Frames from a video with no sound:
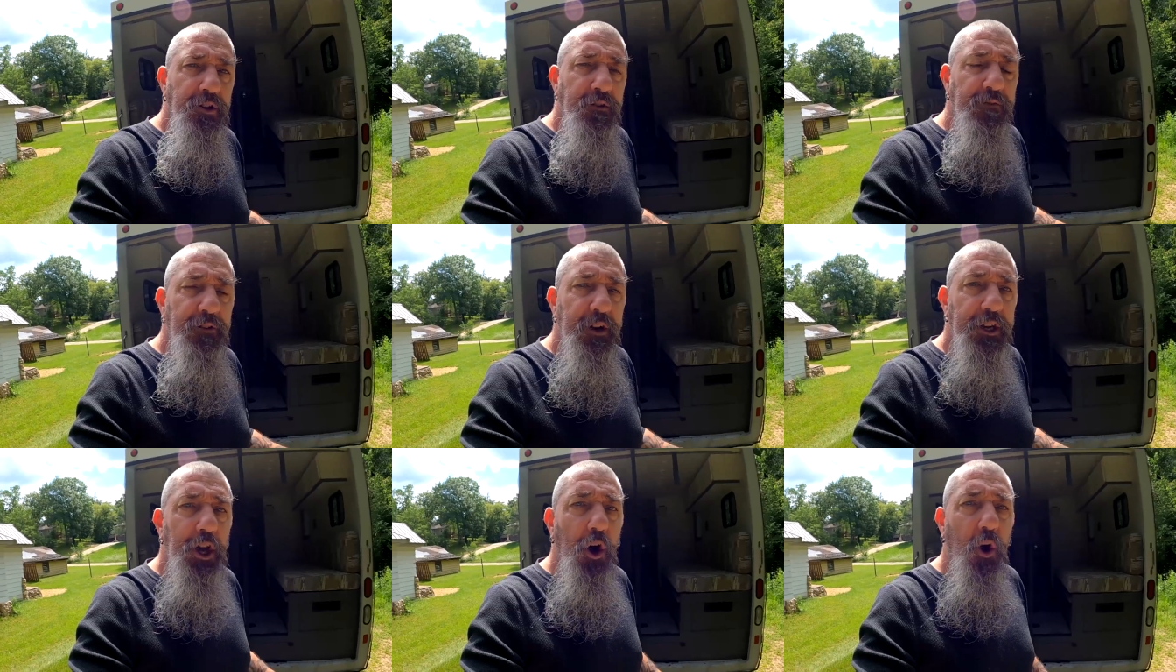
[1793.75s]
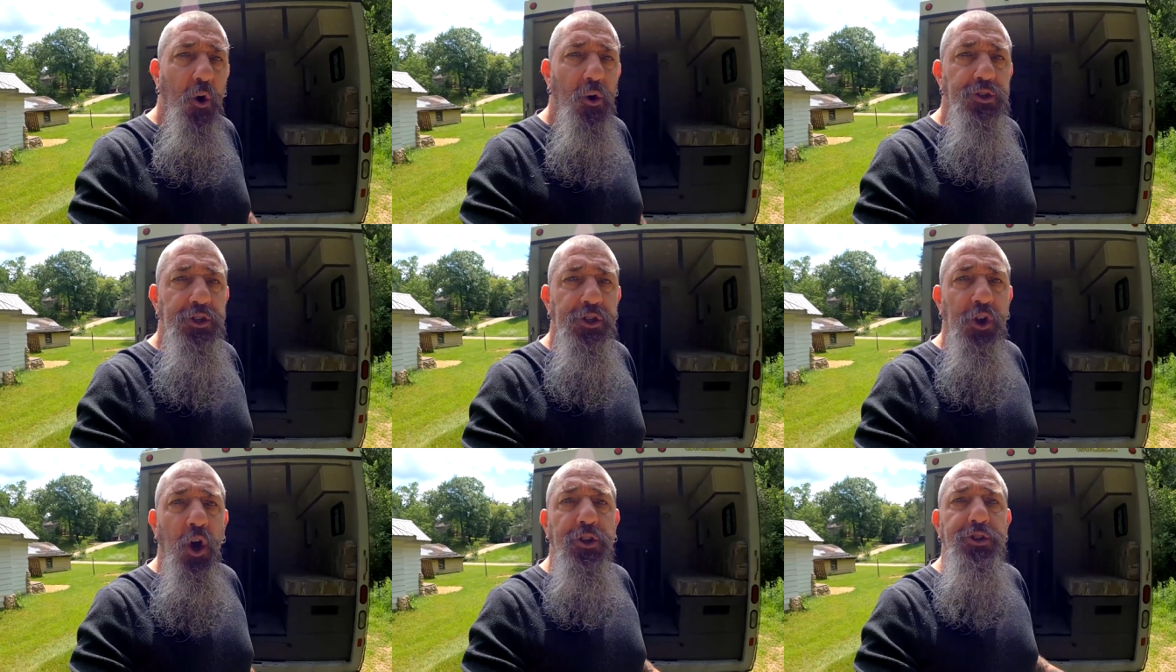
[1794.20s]
the
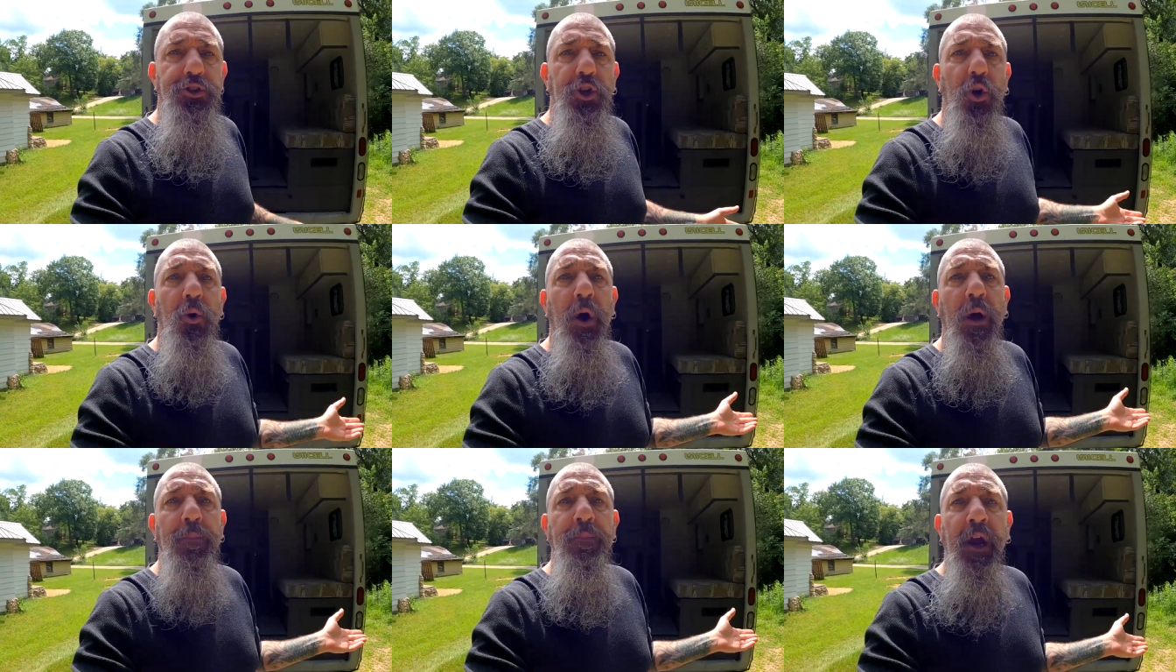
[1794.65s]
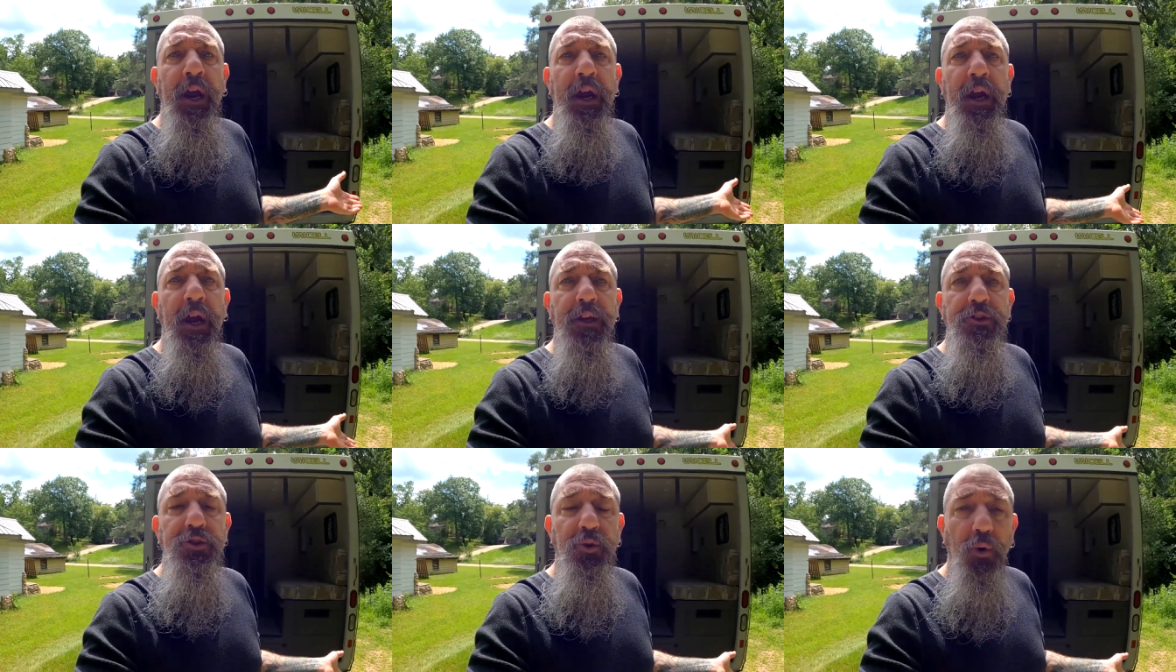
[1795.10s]
videos and also on
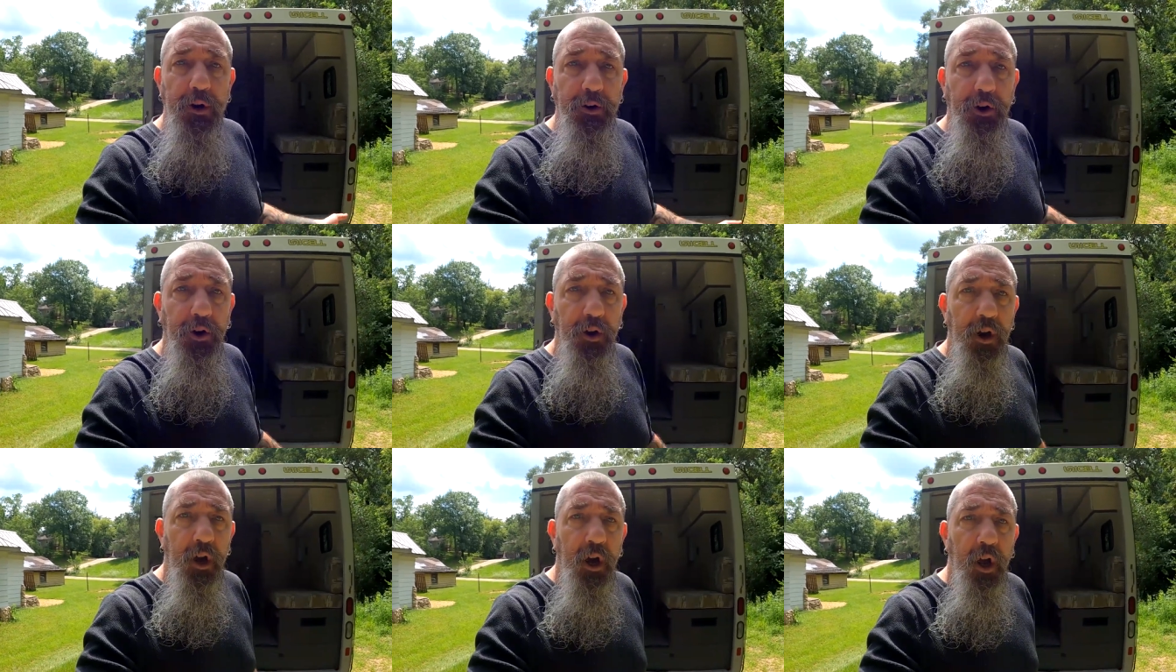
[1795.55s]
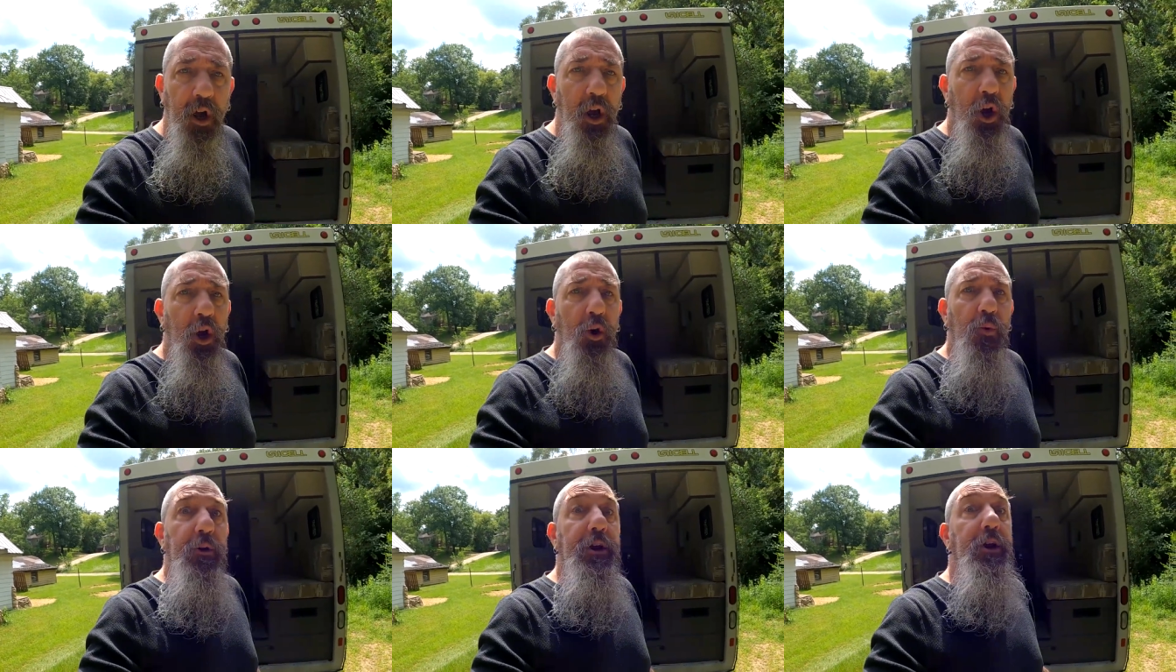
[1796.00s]
my Twitter
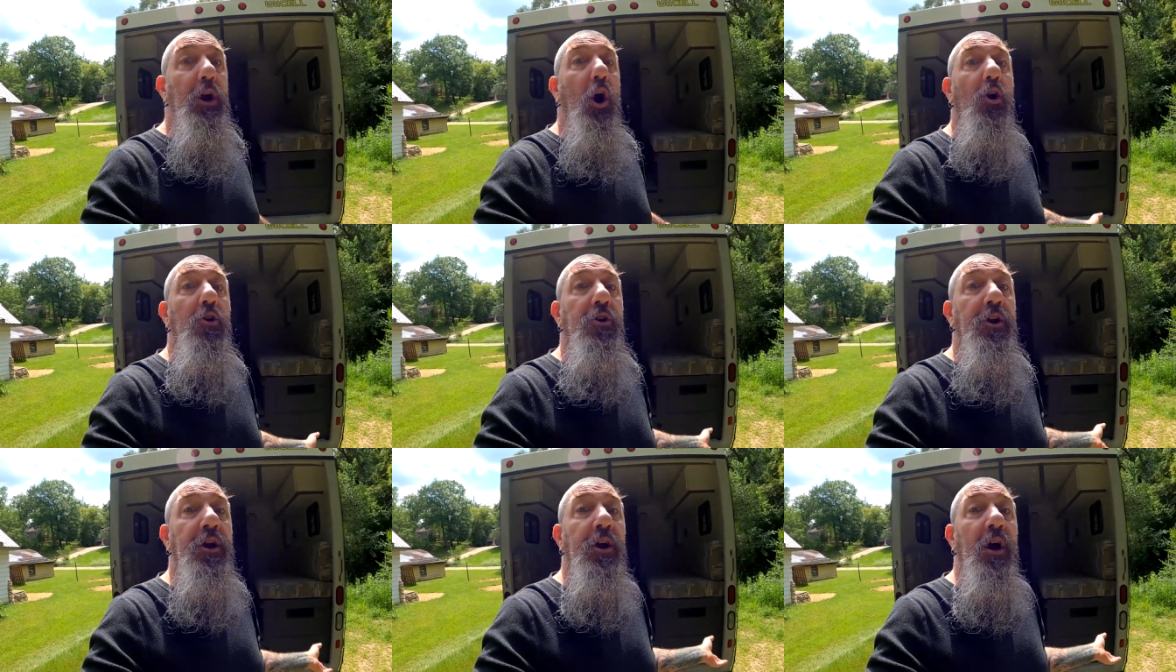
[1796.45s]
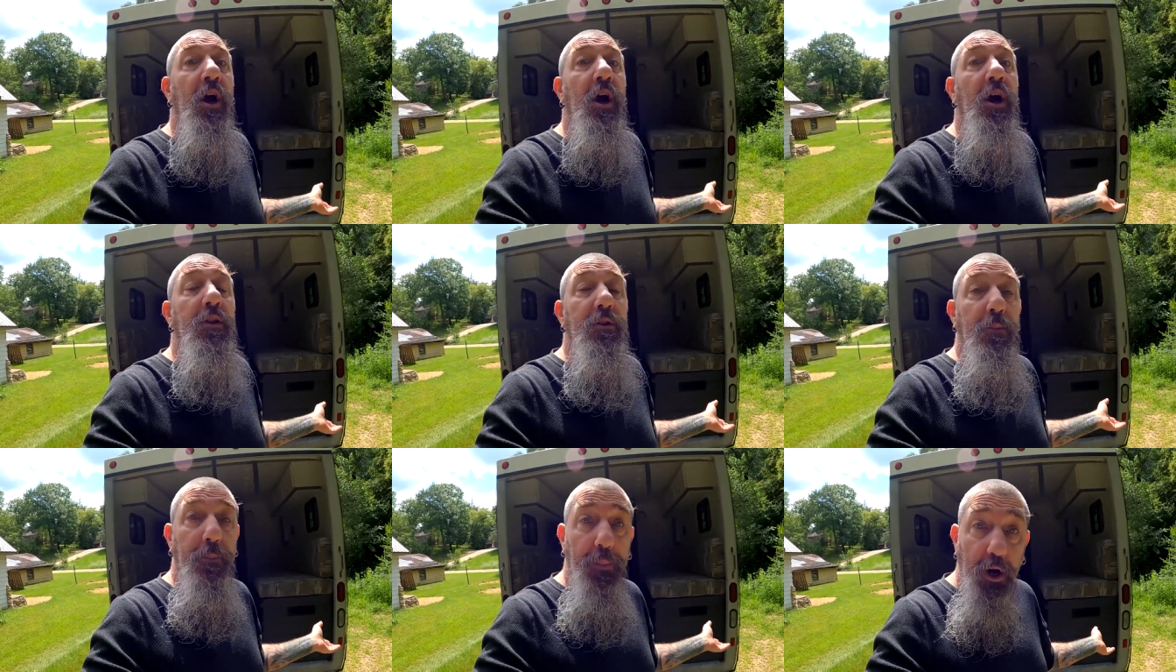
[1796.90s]
regarding
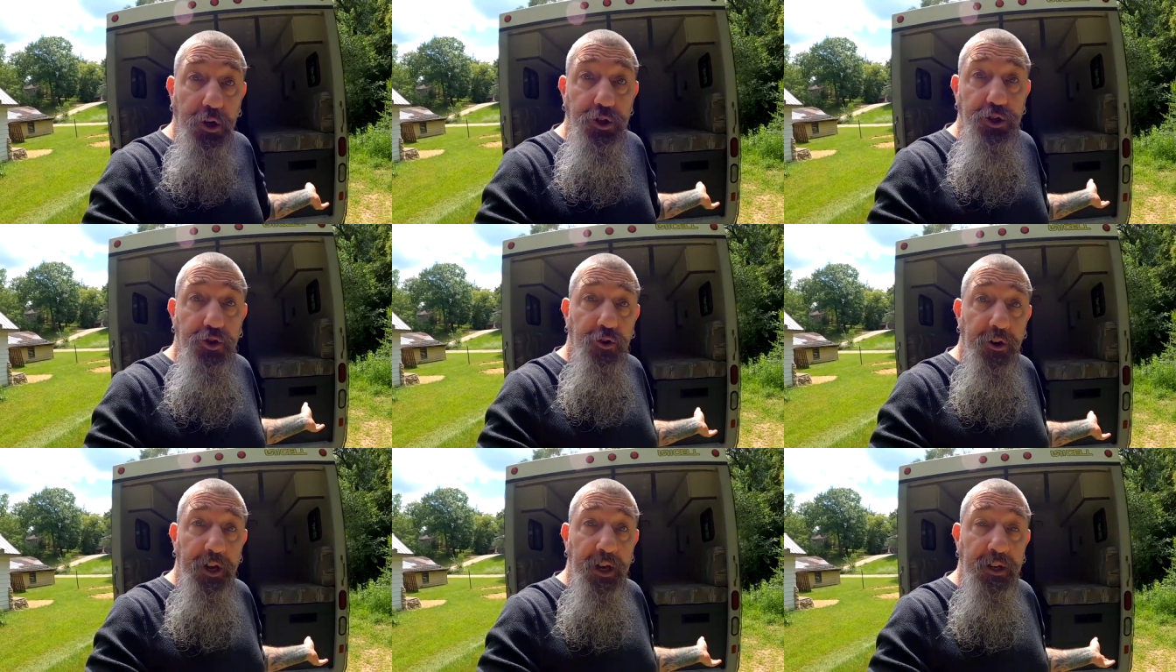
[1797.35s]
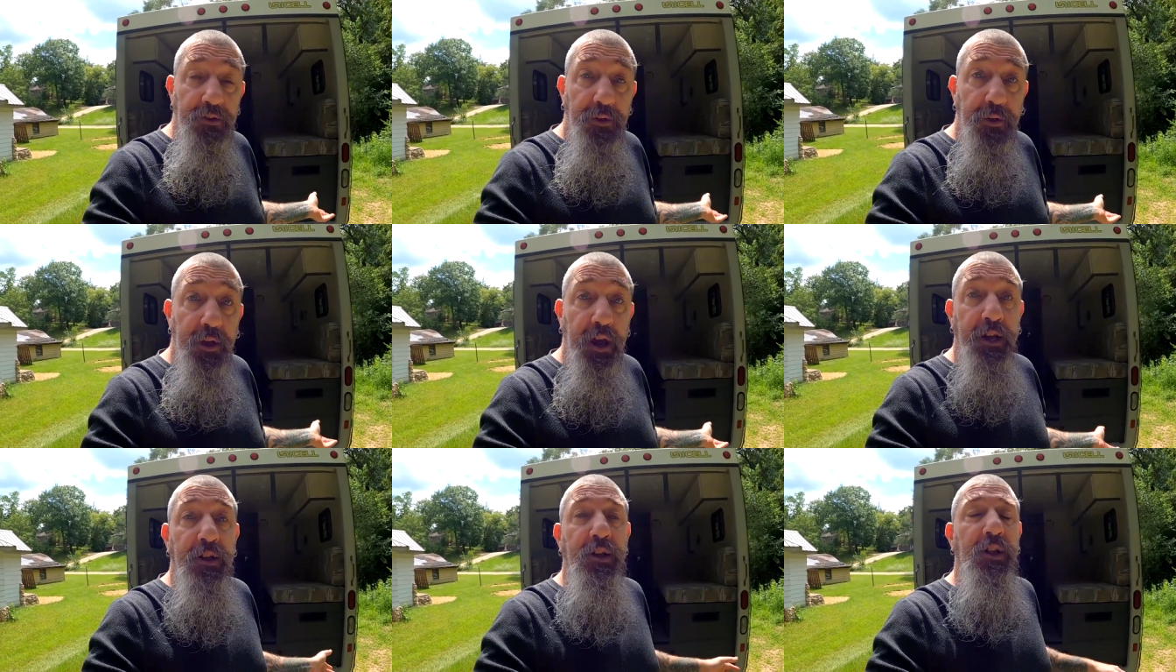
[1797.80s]
the bug screen
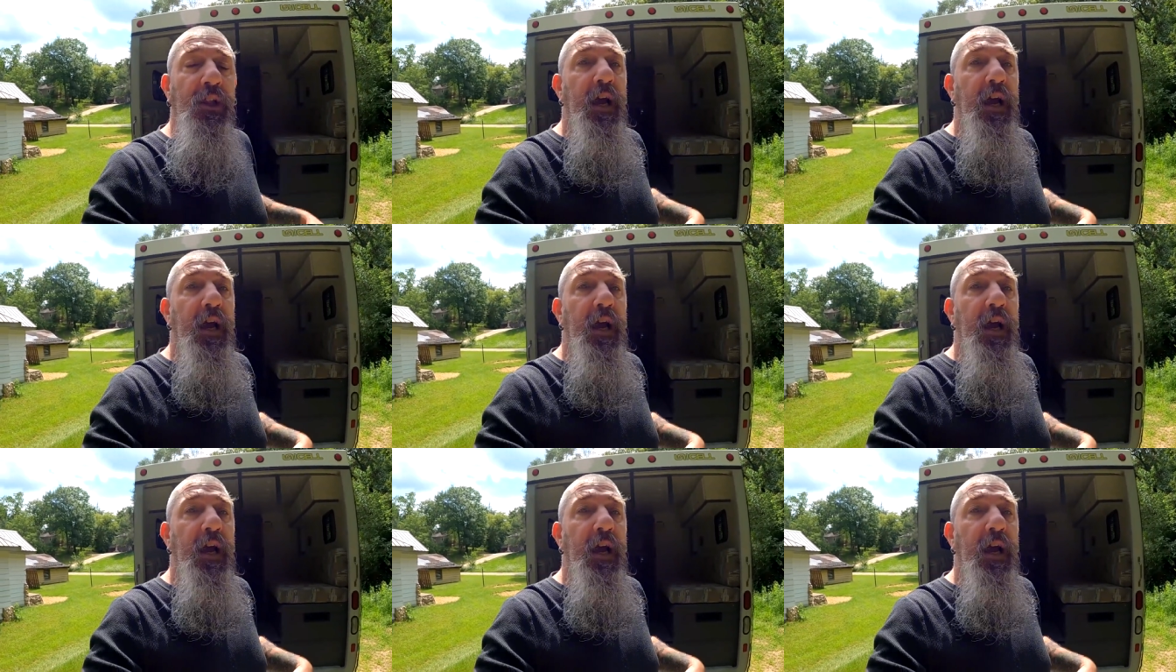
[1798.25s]
thing.